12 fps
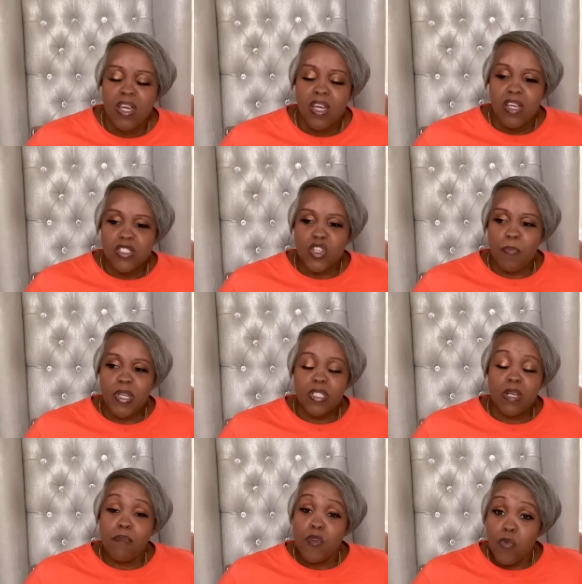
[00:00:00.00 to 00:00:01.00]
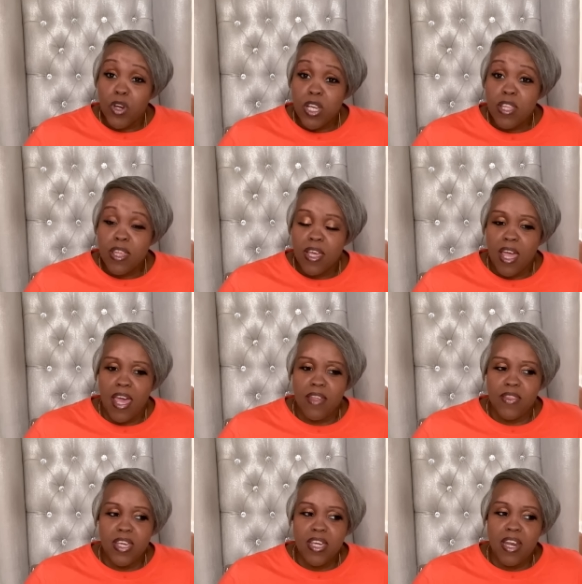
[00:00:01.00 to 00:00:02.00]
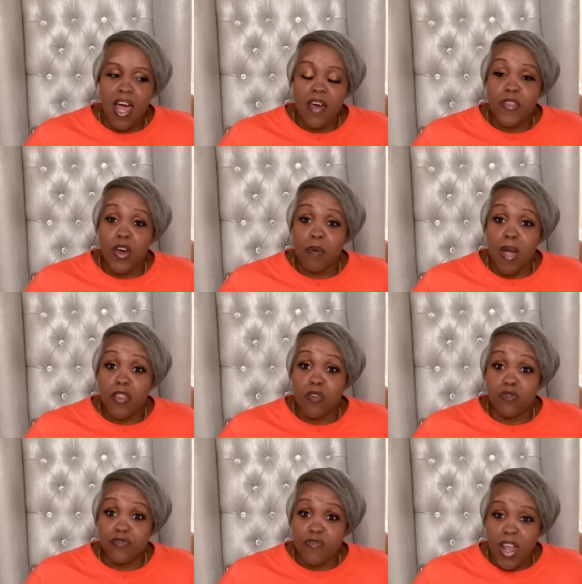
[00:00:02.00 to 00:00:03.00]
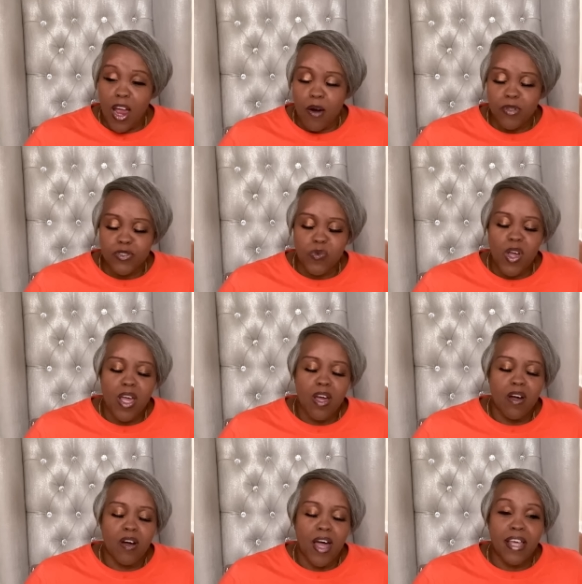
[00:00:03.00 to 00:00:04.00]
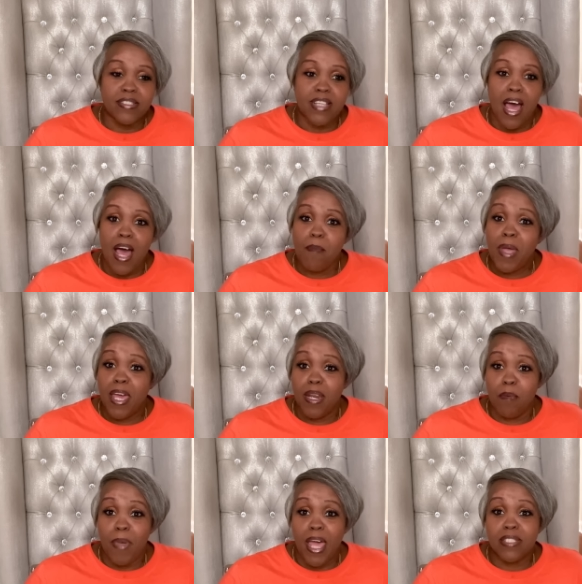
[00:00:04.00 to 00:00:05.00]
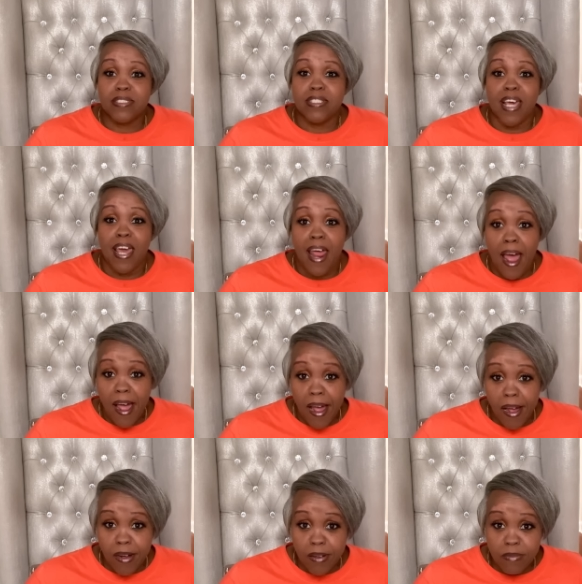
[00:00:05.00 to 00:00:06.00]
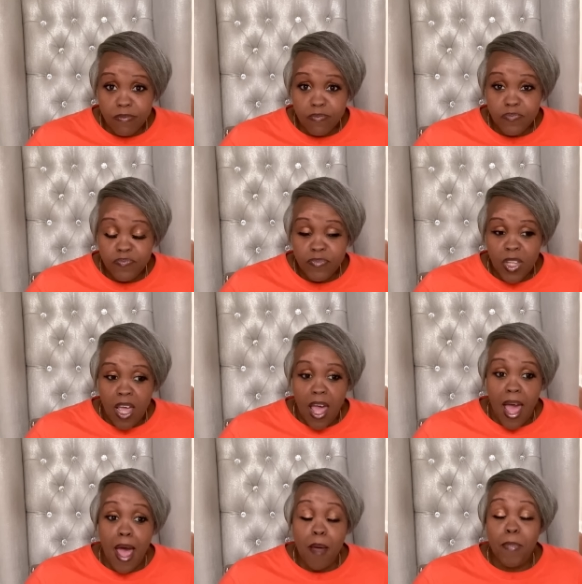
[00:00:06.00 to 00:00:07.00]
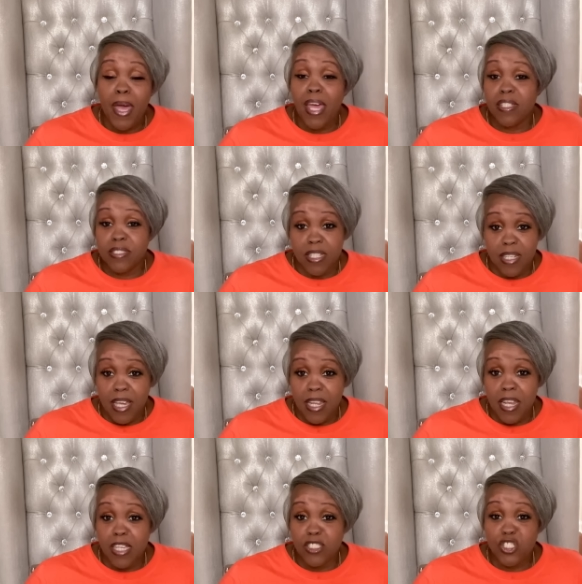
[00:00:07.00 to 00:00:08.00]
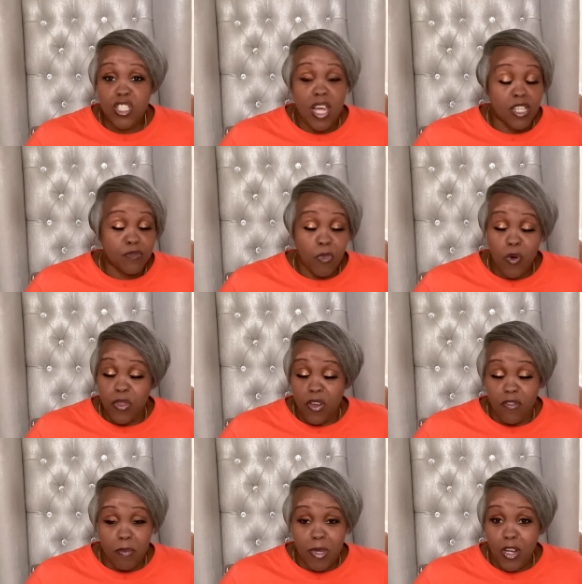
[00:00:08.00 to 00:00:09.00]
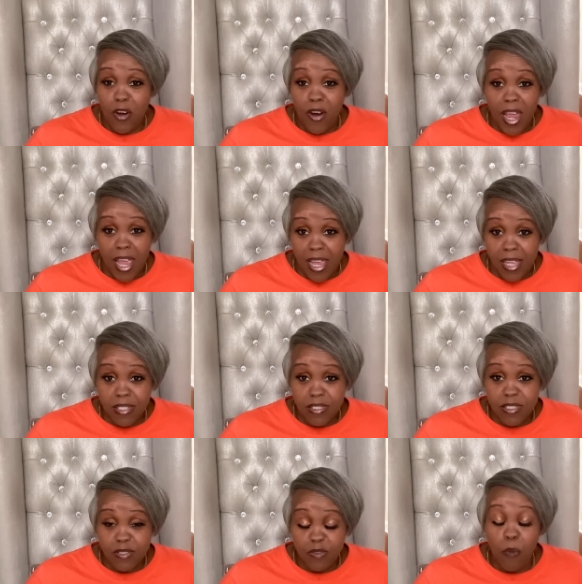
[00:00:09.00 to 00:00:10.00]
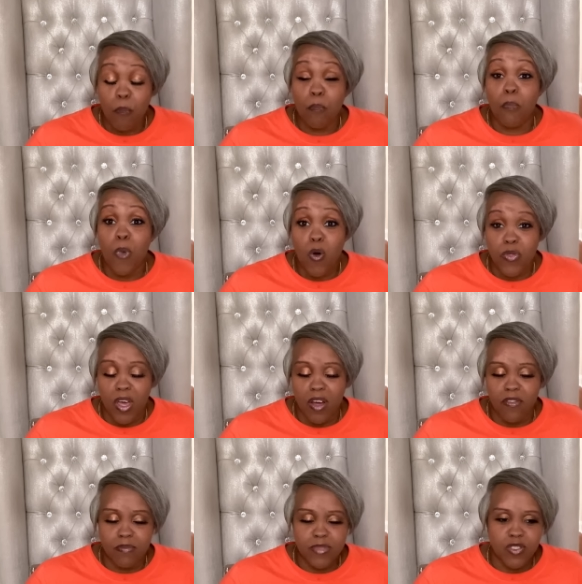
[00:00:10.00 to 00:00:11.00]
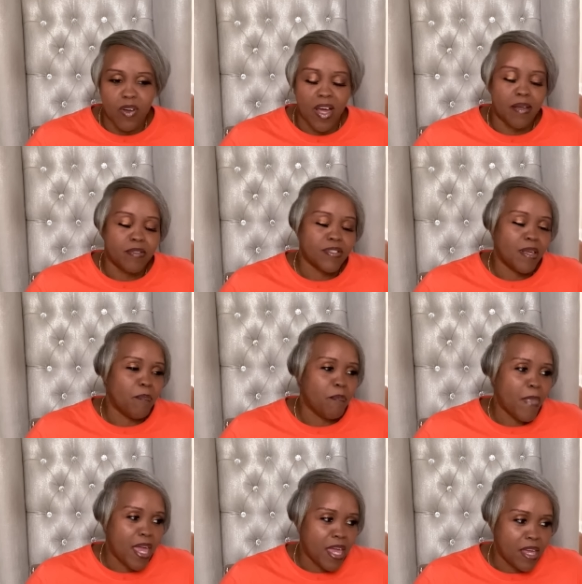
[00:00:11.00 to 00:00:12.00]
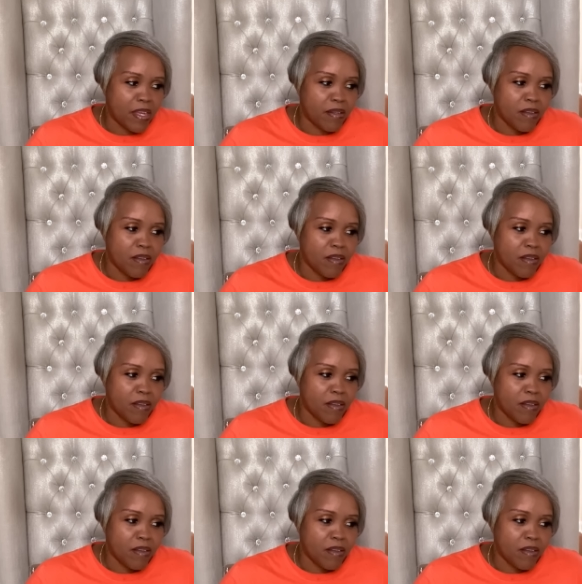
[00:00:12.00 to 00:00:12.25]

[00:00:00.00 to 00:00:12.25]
so I picked up the wreath and then I thought about those flowers. Well, as I'm headed back to that aisle, I passed a lady and she has both of them in her hands, both of them. So I said, man.